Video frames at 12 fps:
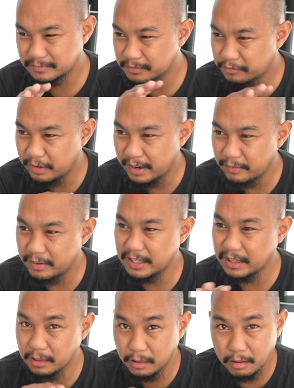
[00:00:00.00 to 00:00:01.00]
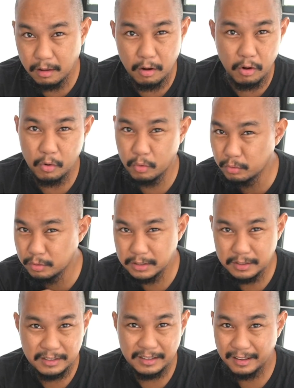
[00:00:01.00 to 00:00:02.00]
very low
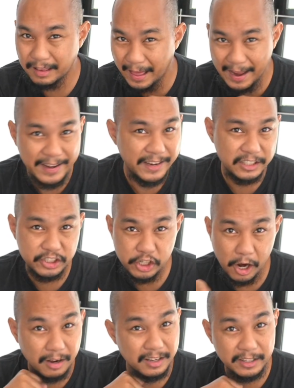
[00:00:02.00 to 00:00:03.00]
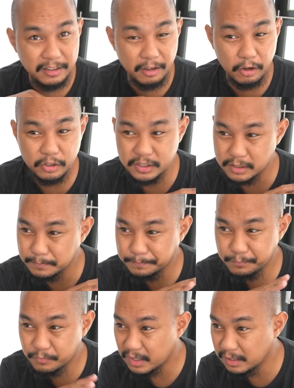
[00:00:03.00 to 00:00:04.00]
lying chocolate notes.
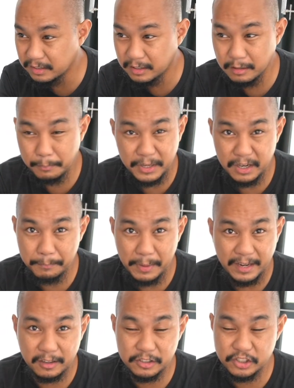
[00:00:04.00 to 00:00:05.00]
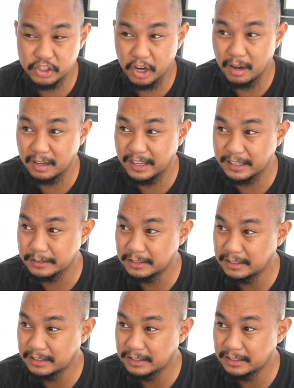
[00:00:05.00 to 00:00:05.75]
A little bit of baker's chocolate